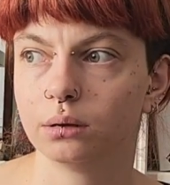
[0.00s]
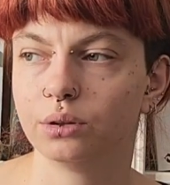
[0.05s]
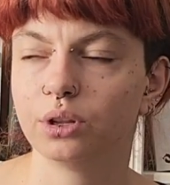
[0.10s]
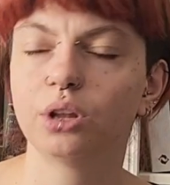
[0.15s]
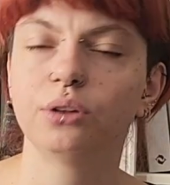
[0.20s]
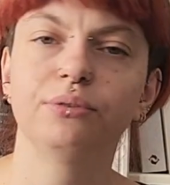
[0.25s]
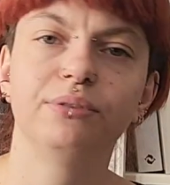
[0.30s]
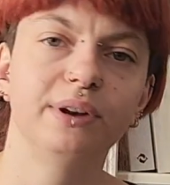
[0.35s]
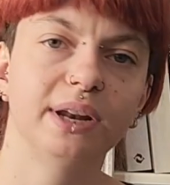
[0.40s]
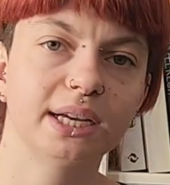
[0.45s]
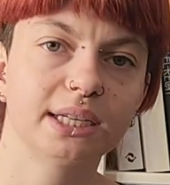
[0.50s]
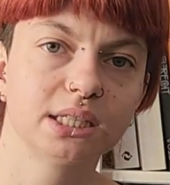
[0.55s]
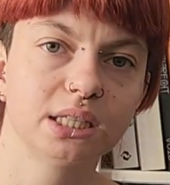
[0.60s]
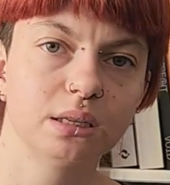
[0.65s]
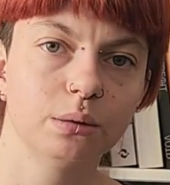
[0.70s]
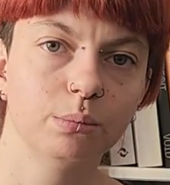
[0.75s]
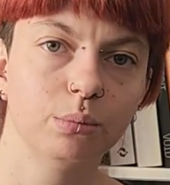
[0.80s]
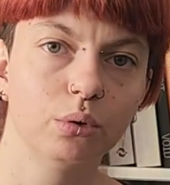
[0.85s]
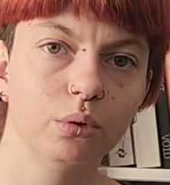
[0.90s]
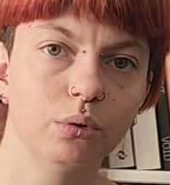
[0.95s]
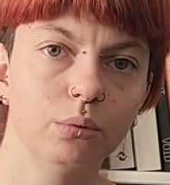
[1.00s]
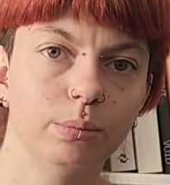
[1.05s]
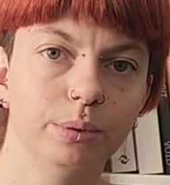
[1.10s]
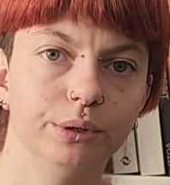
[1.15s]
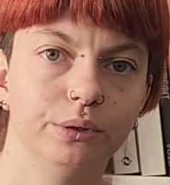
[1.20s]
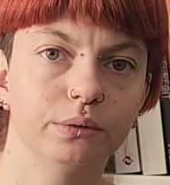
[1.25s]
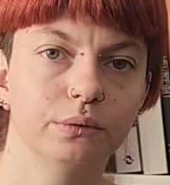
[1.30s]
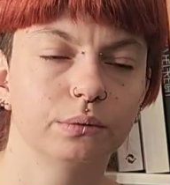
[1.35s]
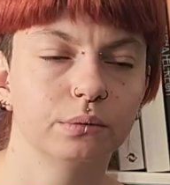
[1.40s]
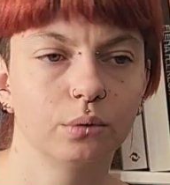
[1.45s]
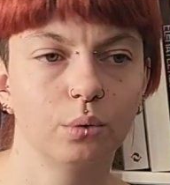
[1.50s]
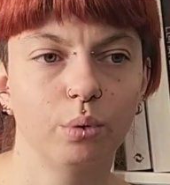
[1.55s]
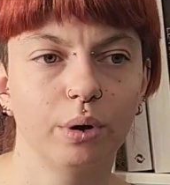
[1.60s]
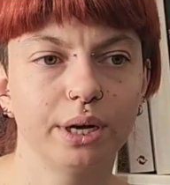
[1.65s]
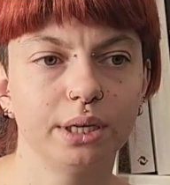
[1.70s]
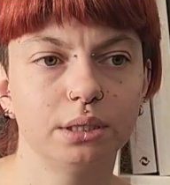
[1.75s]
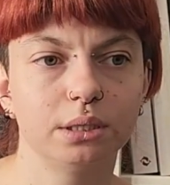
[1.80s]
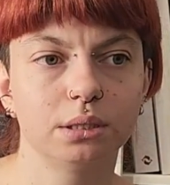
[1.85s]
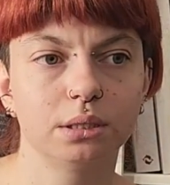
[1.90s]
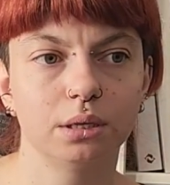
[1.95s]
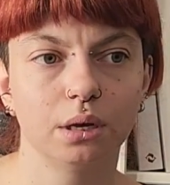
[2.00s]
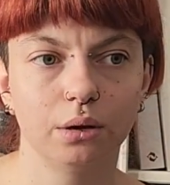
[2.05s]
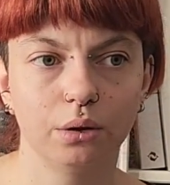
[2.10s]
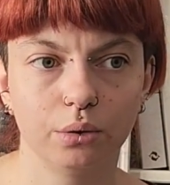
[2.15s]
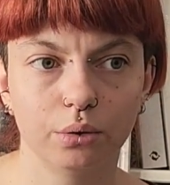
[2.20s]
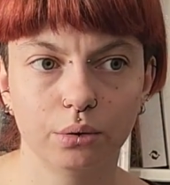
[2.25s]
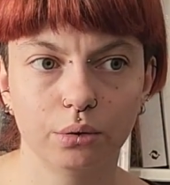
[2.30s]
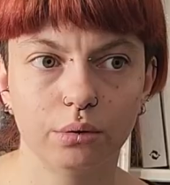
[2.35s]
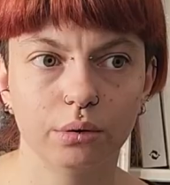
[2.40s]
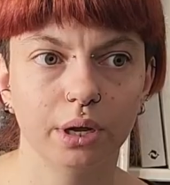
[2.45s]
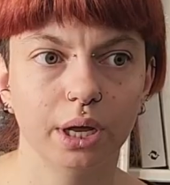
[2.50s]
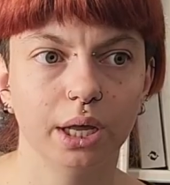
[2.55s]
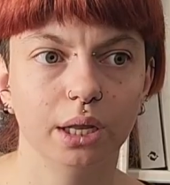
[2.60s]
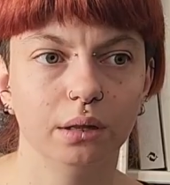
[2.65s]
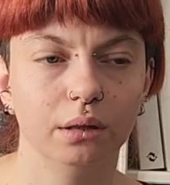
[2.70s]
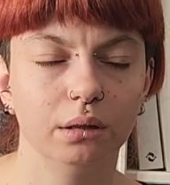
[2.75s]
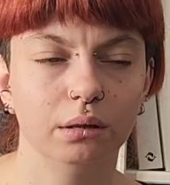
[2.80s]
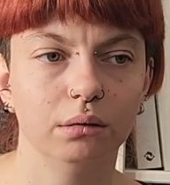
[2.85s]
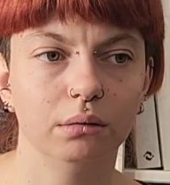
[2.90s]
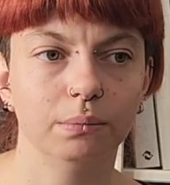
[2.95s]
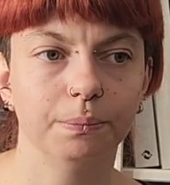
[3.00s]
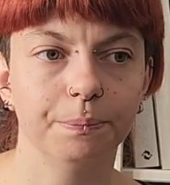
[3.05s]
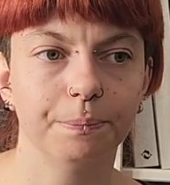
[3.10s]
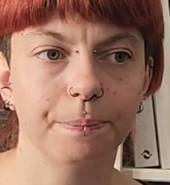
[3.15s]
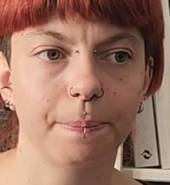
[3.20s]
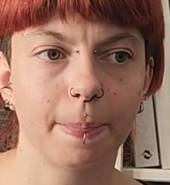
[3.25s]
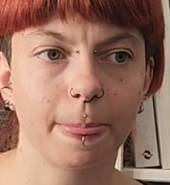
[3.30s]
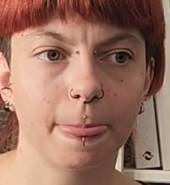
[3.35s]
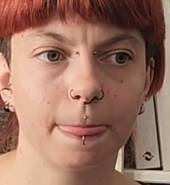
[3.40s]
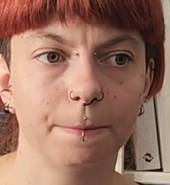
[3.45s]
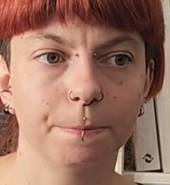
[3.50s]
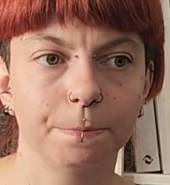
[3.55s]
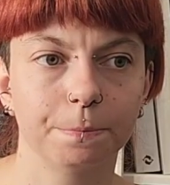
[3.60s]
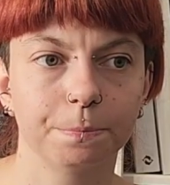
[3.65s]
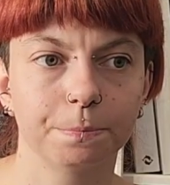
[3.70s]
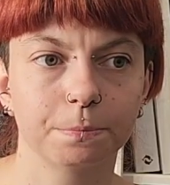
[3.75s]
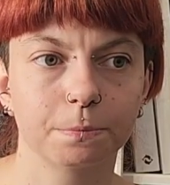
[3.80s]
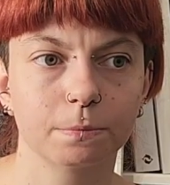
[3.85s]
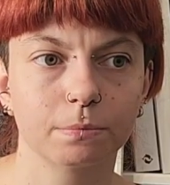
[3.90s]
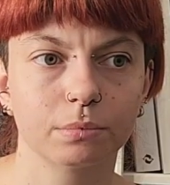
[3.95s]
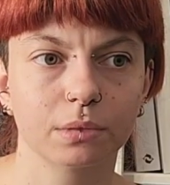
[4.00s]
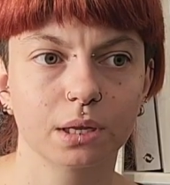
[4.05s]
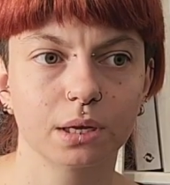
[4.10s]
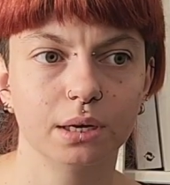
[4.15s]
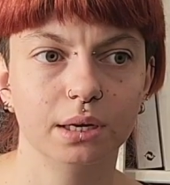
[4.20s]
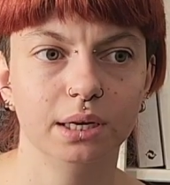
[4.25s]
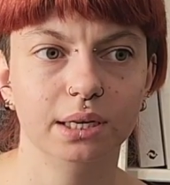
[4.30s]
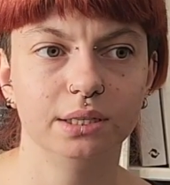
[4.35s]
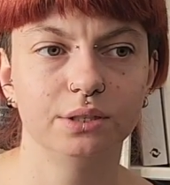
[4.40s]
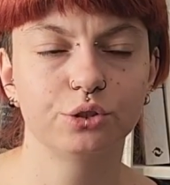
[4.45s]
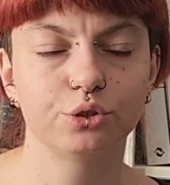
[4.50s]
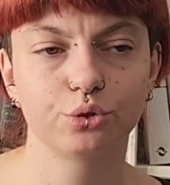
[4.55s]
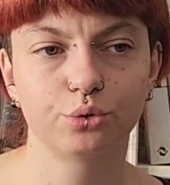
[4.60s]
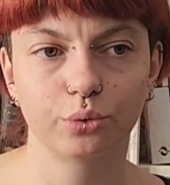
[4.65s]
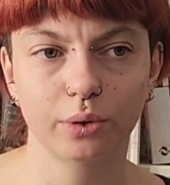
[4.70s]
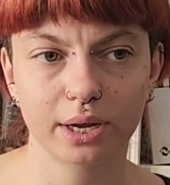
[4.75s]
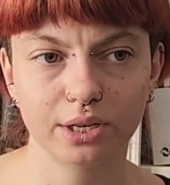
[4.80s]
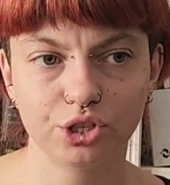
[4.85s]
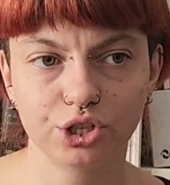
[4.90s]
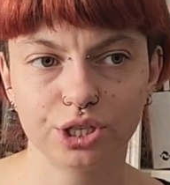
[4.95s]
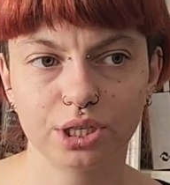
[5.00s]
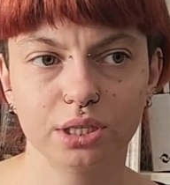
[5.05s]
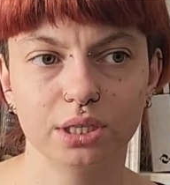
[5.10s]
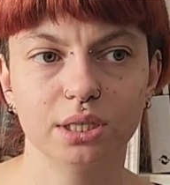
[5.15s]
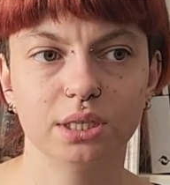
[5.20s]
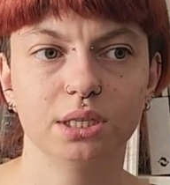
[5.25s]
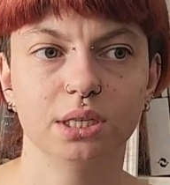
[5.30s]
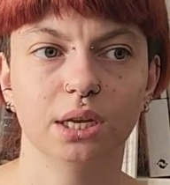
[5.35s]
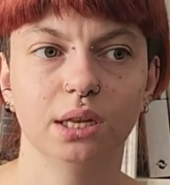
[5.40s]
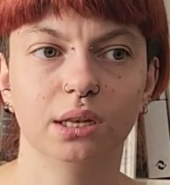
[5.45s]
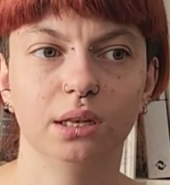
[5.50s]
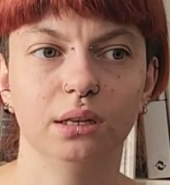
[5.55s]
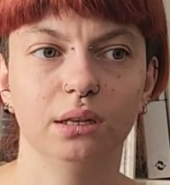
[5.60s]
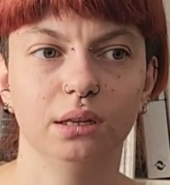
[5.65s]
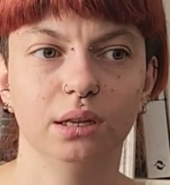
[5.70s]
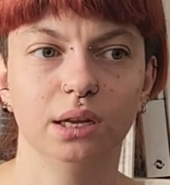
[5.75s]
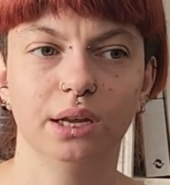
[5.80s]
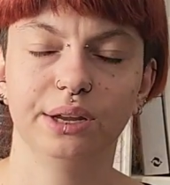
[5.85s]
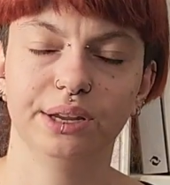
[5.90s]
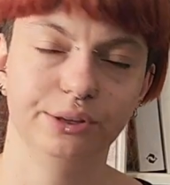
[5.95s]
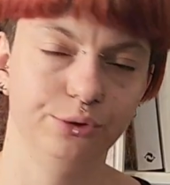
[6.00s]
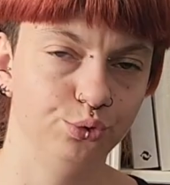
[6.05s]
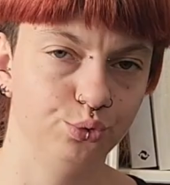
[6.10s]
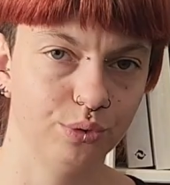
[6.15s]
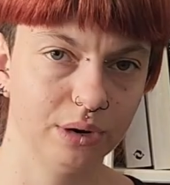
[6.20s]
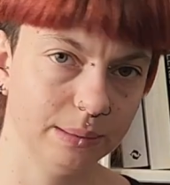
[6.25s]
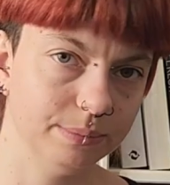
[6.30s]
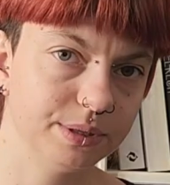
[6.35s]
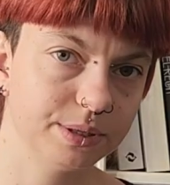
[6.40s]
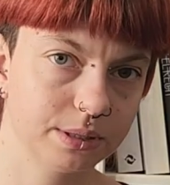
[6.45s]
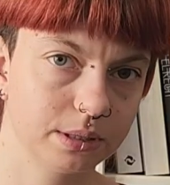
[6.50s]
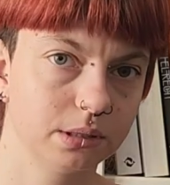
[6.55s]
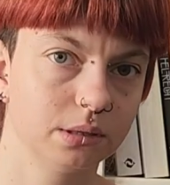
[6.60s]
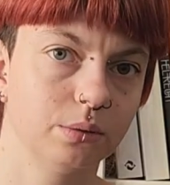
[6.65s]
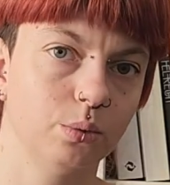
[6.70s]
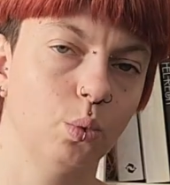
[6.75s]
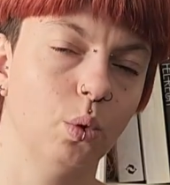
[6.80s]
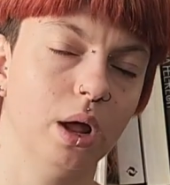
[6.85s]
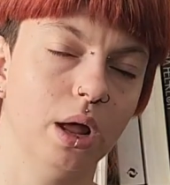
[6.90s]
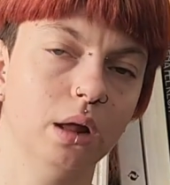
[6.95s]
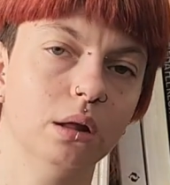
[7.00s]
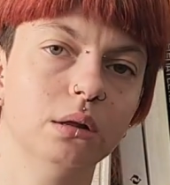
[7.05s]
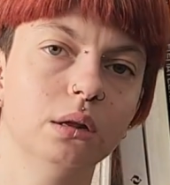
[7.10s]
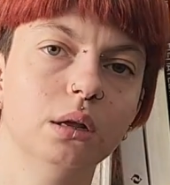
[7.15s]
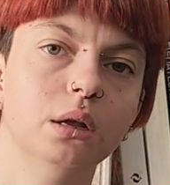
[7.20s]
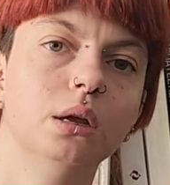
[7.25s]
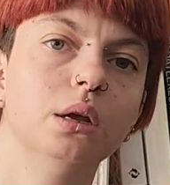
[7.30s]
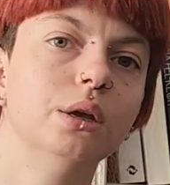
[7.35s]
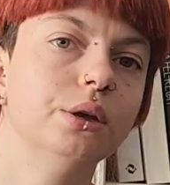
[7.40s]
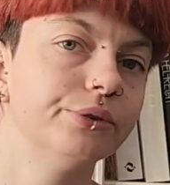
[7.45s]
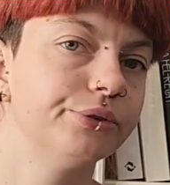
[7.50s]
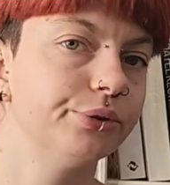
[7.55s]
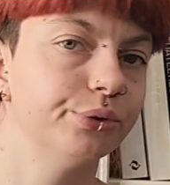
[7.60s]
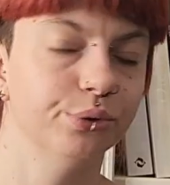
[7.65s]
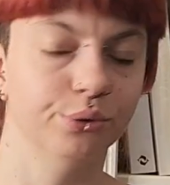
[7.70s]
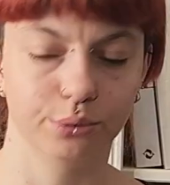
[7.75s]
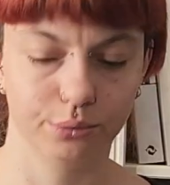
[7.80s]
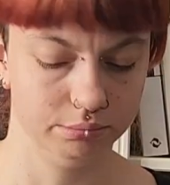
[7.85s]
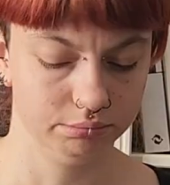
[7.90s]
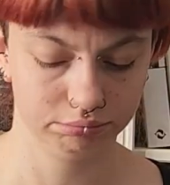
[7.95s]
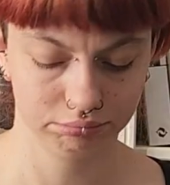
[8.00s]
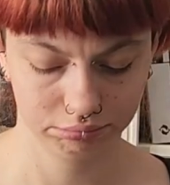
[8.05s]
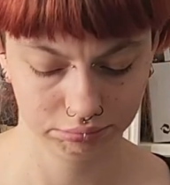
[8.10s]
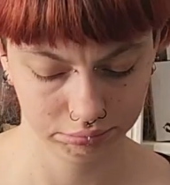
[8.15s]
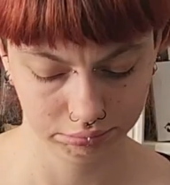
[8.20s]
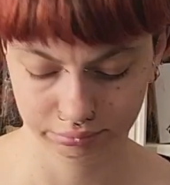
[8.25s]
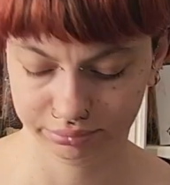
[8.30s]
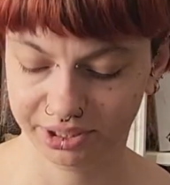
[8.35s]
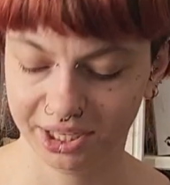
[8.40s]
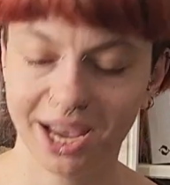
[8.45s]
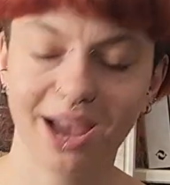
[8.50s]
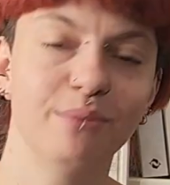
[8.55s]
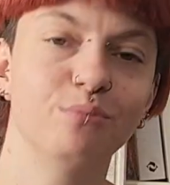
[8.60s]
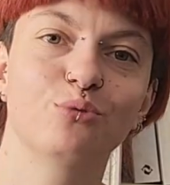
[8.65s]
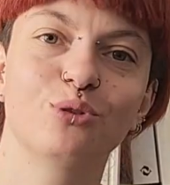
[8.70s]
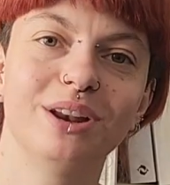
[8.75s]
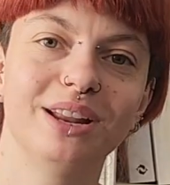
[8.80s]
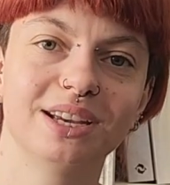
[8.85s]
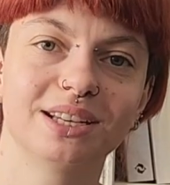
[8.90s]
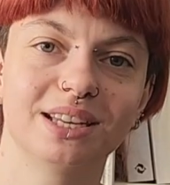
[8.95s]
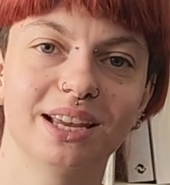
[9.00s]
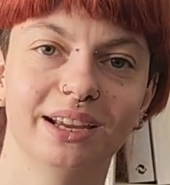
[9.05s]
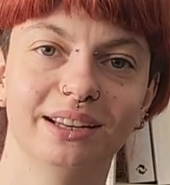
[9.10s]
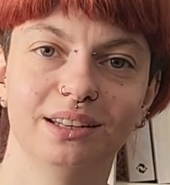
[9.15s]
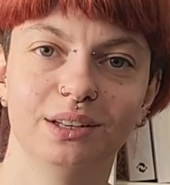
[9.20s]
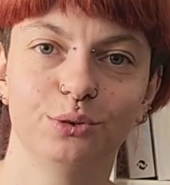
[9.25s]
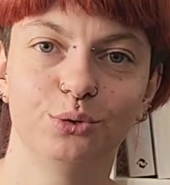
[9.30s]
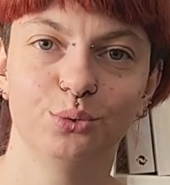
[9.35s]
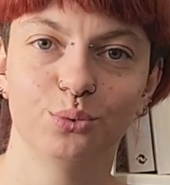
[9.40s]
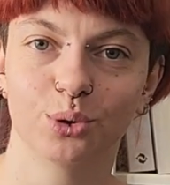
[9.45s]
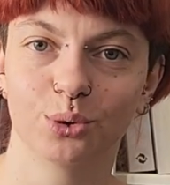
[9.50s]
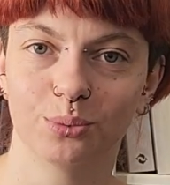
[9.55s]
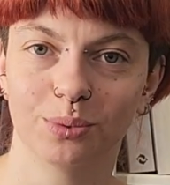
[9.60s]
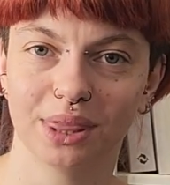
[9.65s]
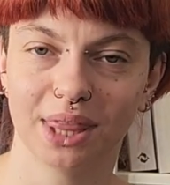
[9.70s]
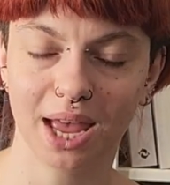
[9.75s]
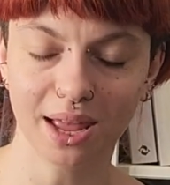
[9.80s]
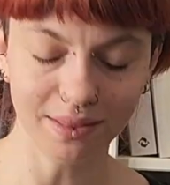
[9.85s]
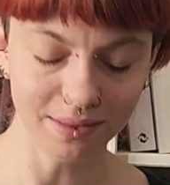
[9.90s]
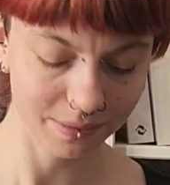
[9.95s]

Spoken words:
flexible, but quite subtle, and it stretches and it drapes well. So yeah, I'm really excited to work with that.